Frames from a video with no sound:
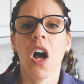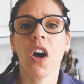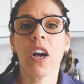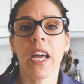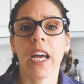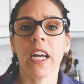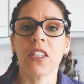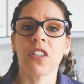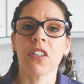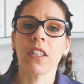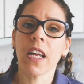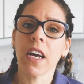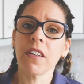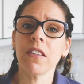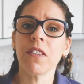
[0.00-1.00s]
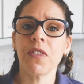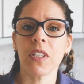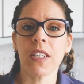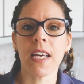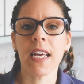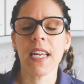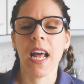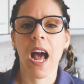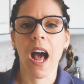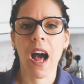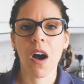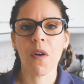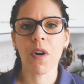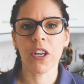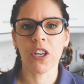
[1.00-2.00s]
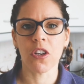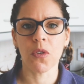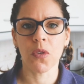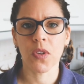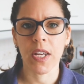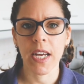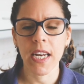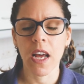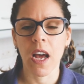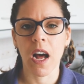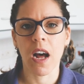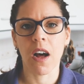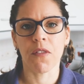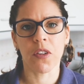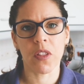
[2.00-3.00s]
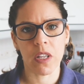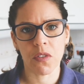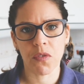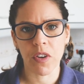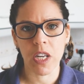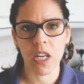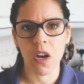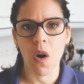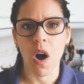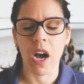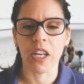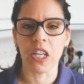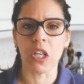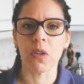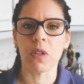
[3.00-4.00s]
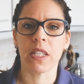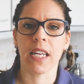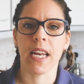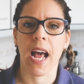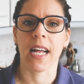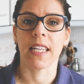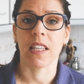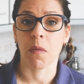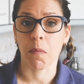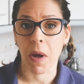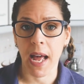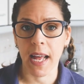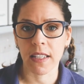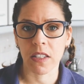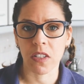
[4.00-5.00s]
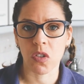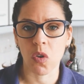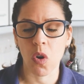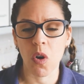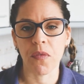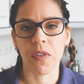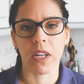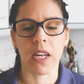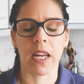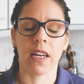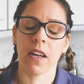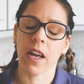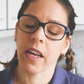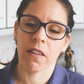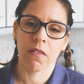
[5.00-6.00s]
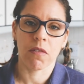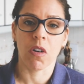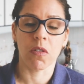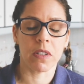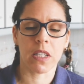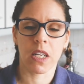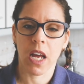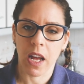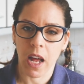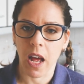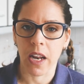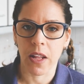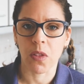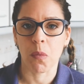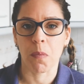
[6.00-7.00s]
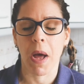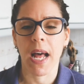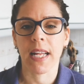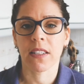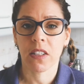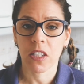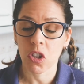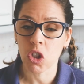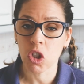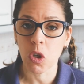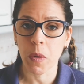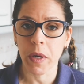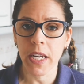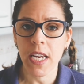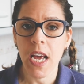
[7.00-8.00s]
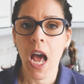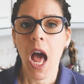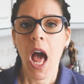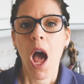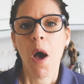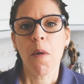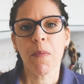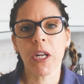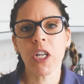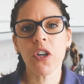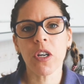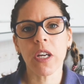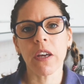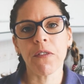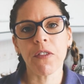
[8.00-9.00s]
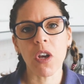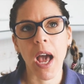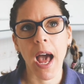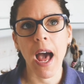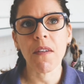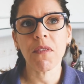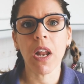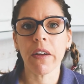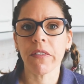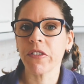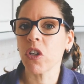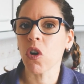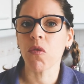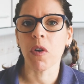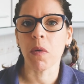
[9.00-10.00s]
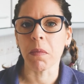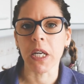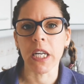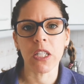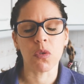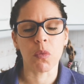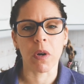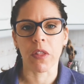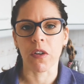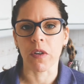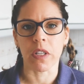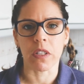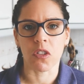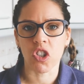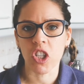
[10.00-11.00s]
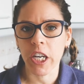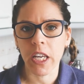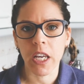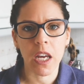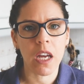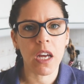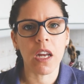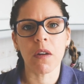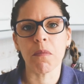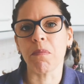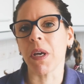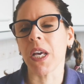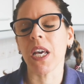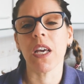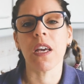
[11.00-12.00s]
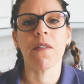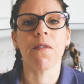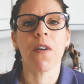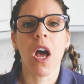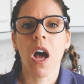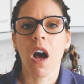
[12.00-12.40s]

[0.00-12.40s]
Okay, so now you've seen how I use it. For this video, I use it as a pasta sauce, and obviously I added the pasta to it. But if you have leftover meat, whether it's chicken, beef,